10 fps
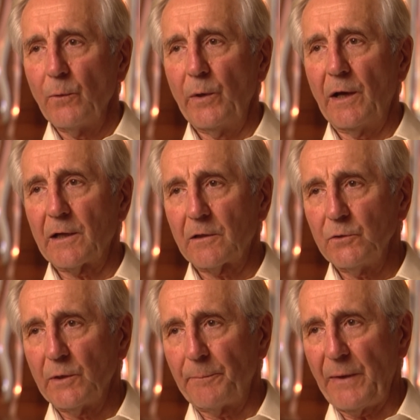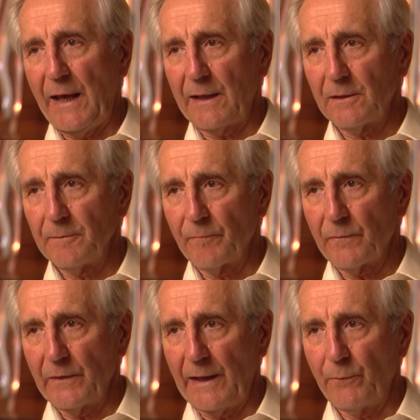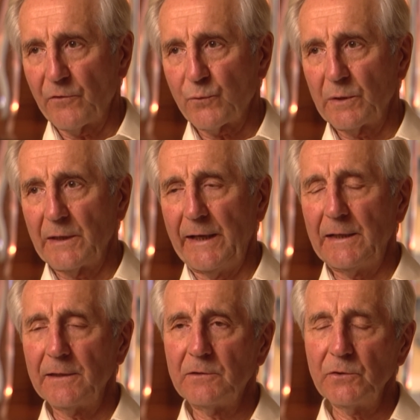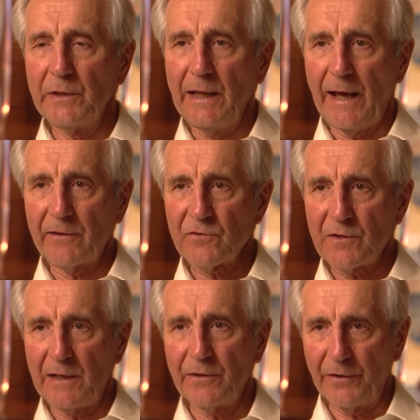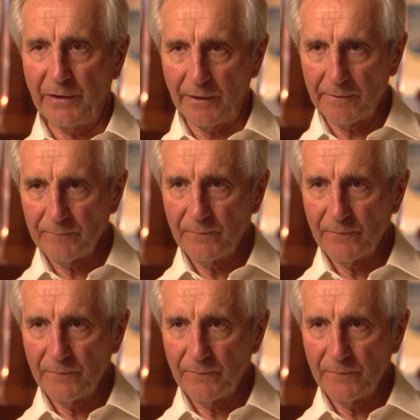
we ought to do a panel that was related to the exterior